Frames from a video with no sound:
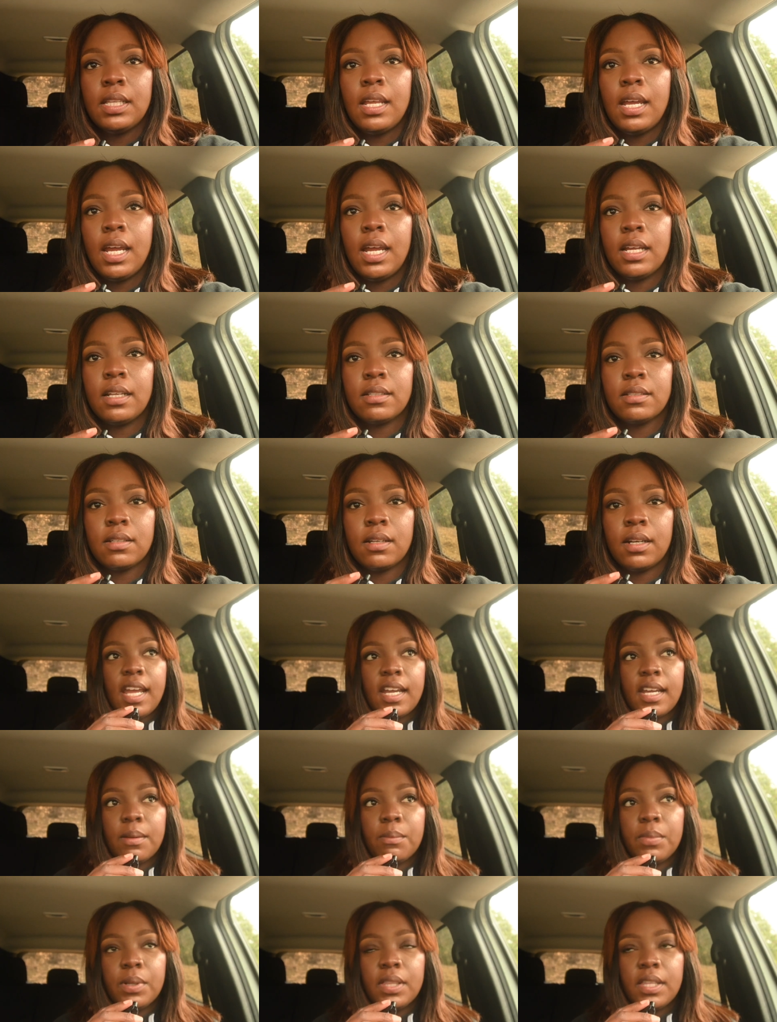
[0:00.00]
to that,
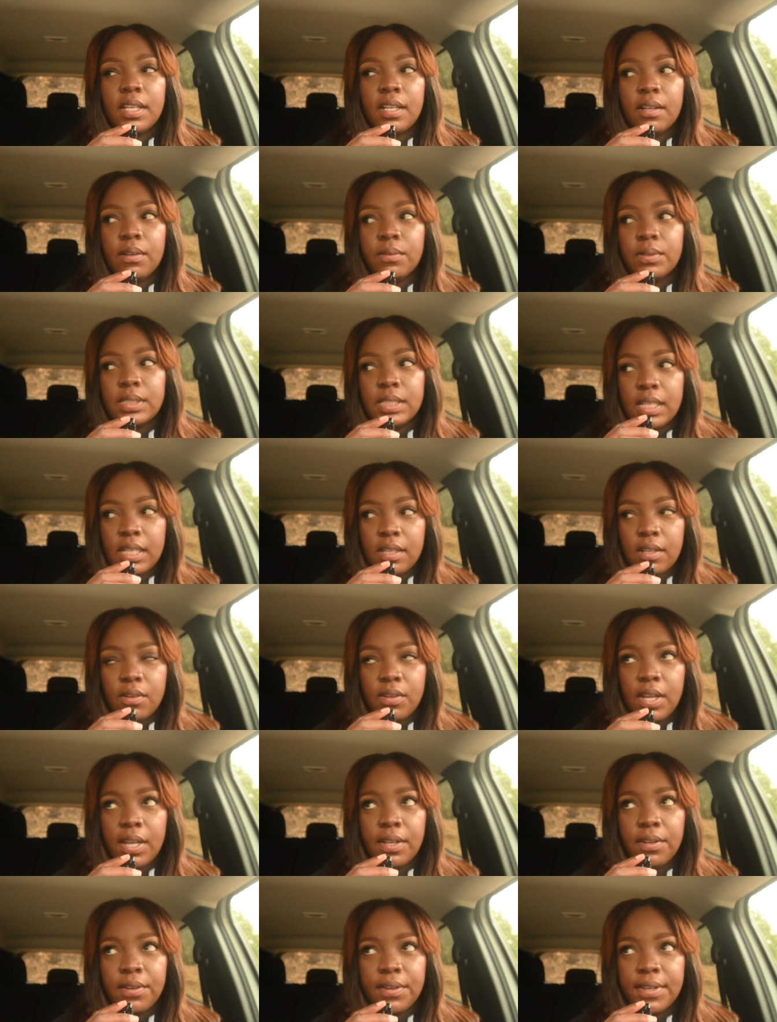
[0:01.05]
that. But then I was like,
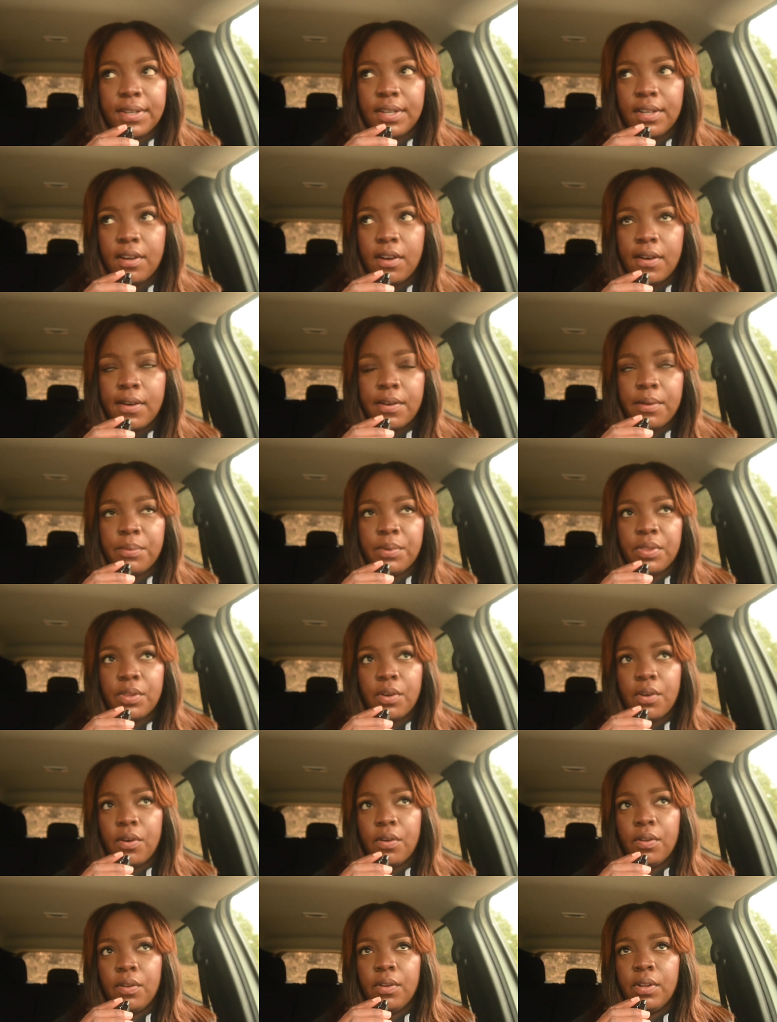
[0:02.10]
okay, you're getting caught up in the
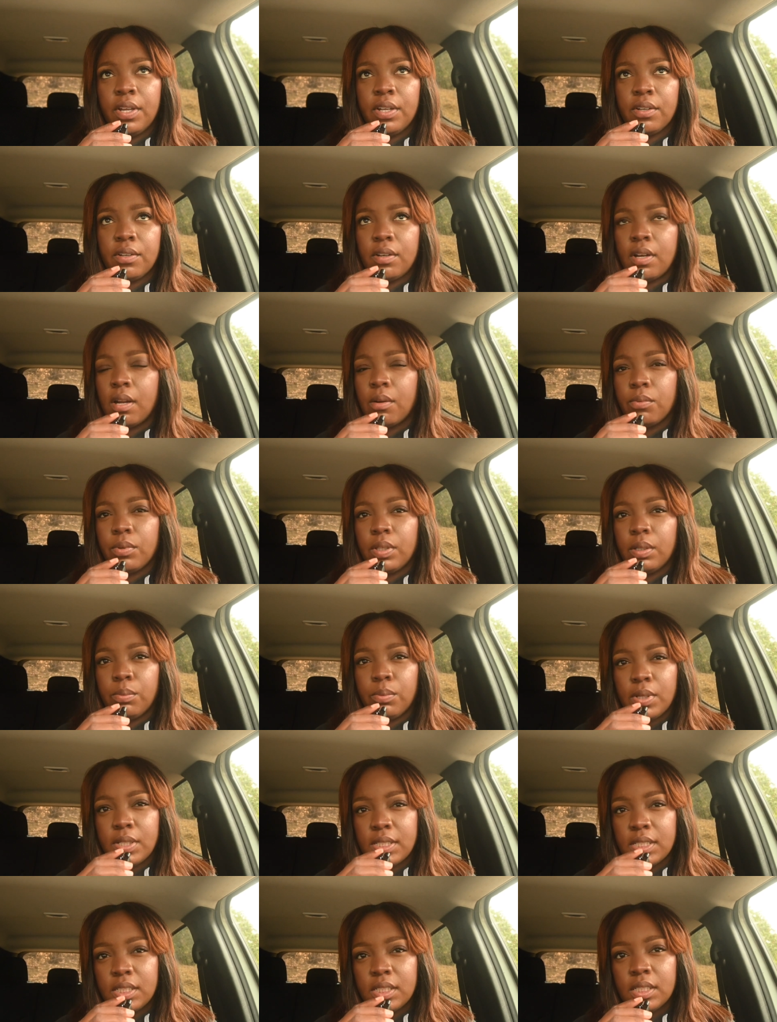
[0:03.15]
goal and you're not really
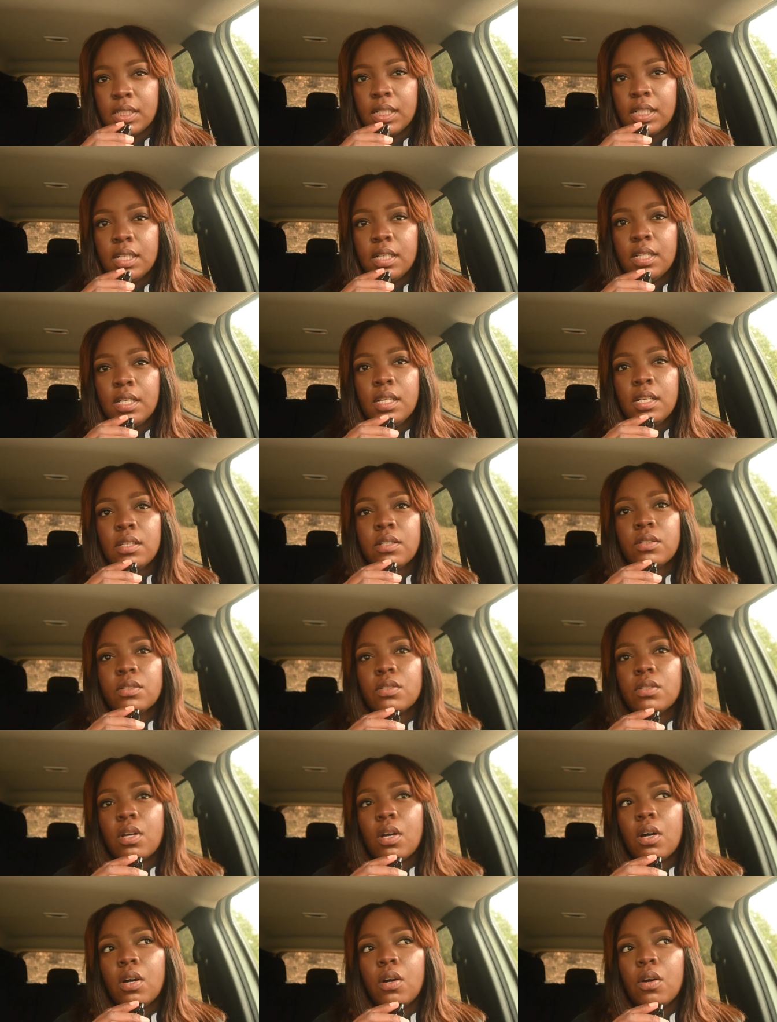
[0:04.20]
present.
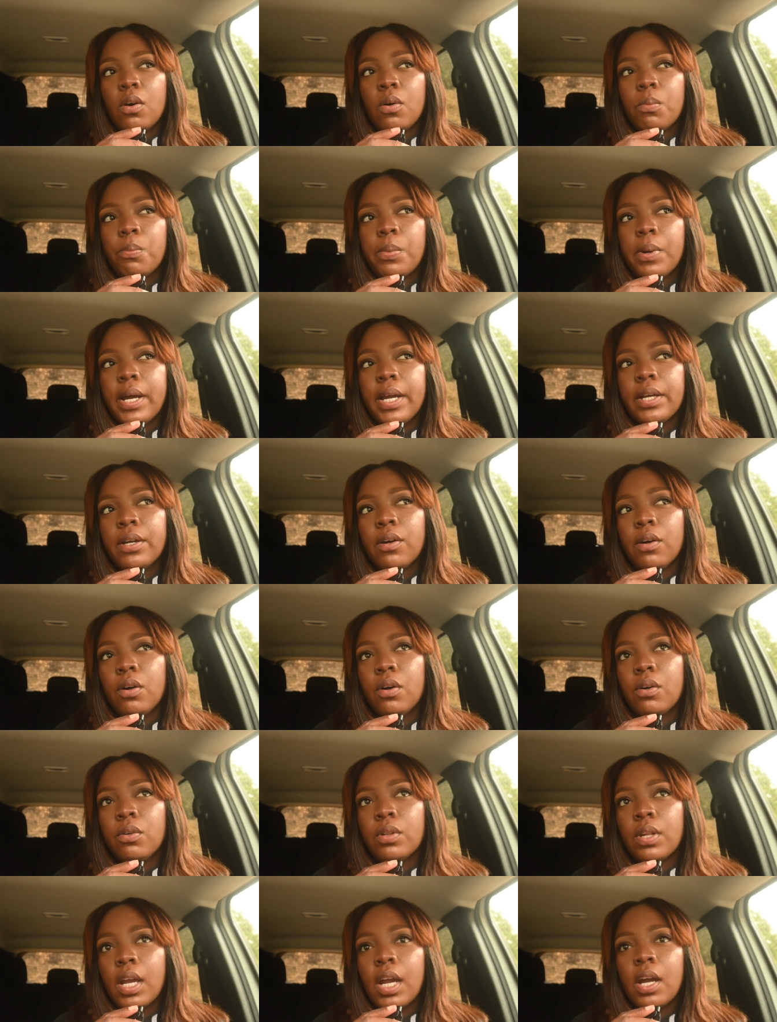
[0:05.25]
So, my
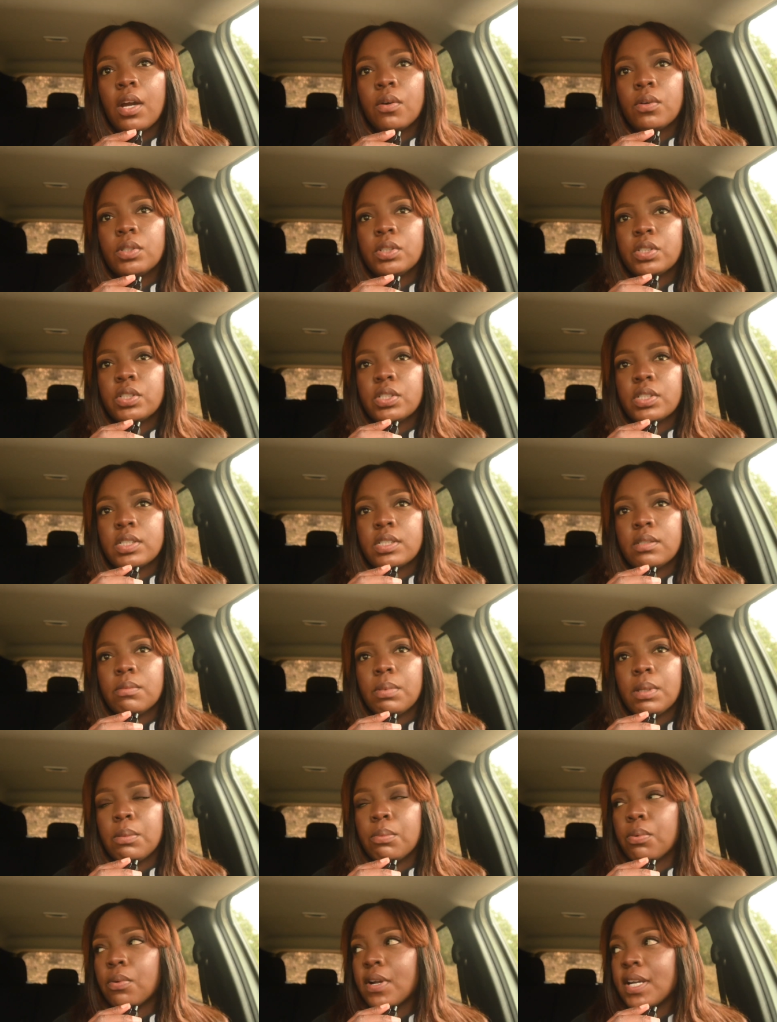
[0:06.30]
goal now is just to
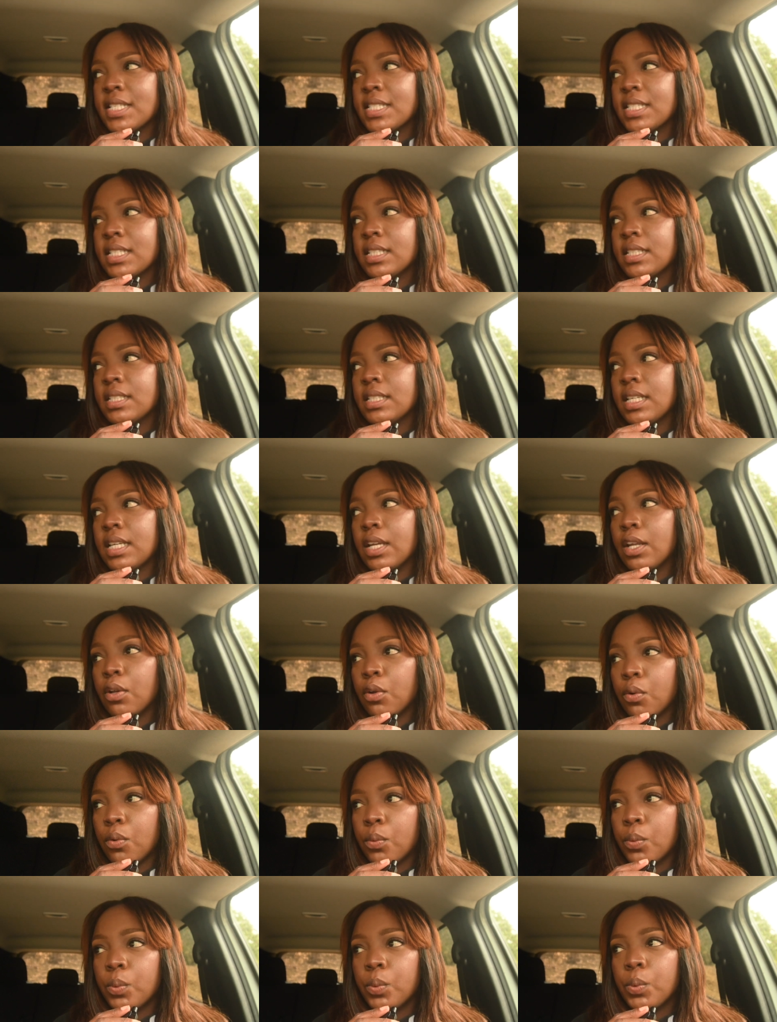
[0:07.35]
be present
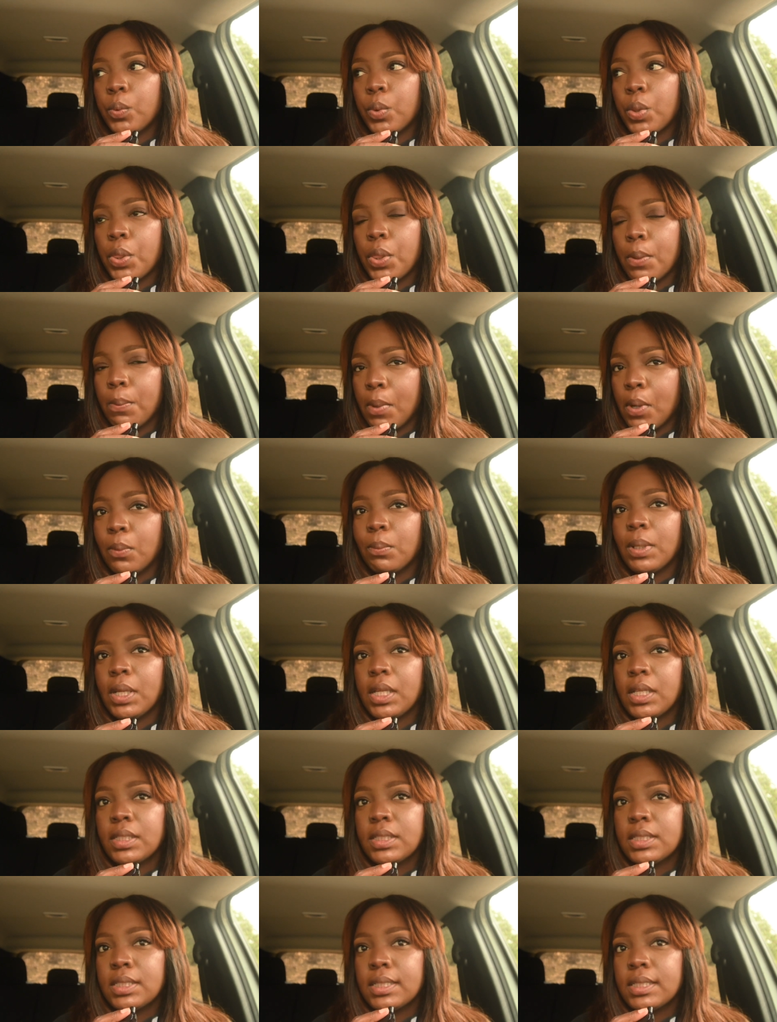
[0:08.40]
in the
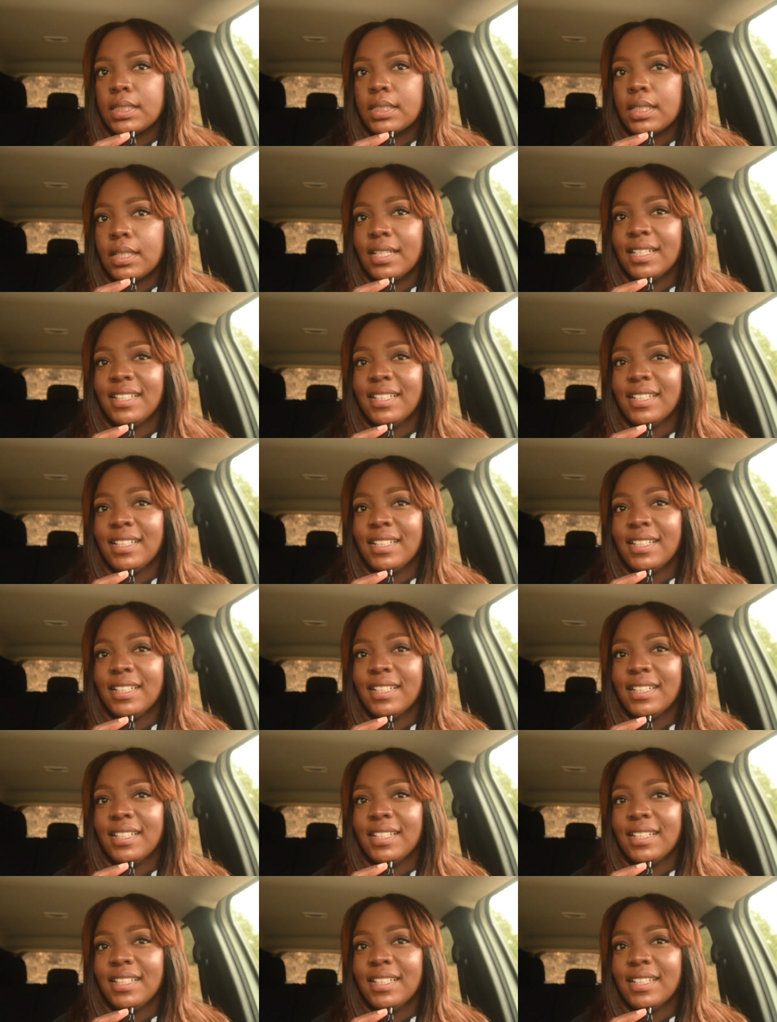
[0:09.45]
moment,